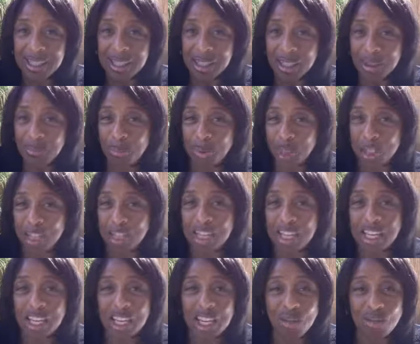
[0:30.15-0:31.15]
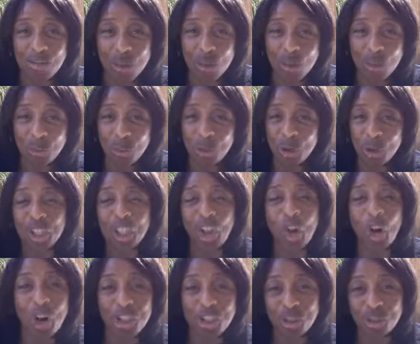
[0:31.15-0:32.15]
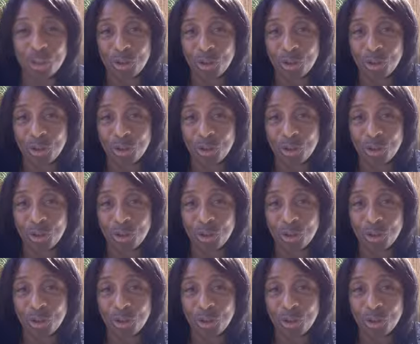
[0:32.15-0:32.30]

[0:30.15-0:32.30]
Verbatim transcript: the books that he wrote were larger.